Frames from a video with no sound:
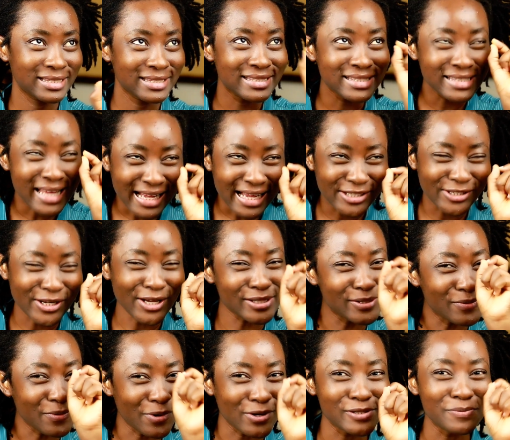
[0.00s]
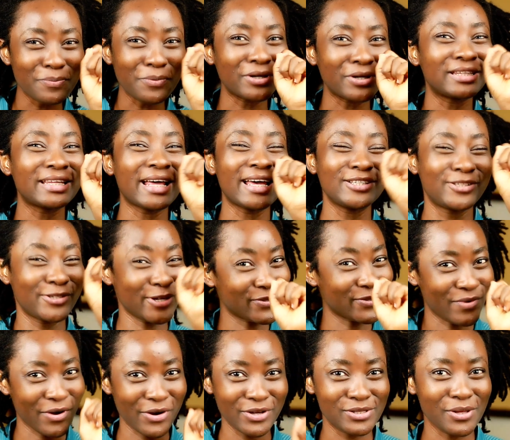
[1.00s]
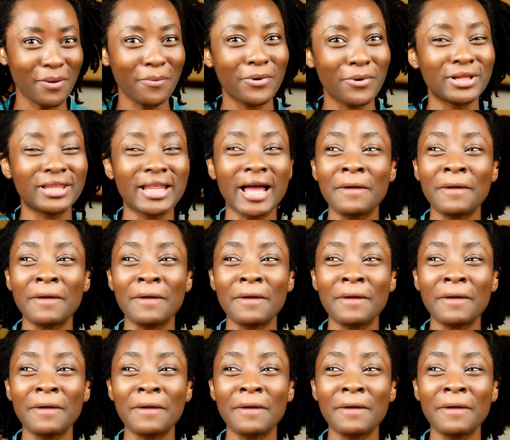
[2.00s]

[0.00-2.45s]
That just one spot that is just very stubborn,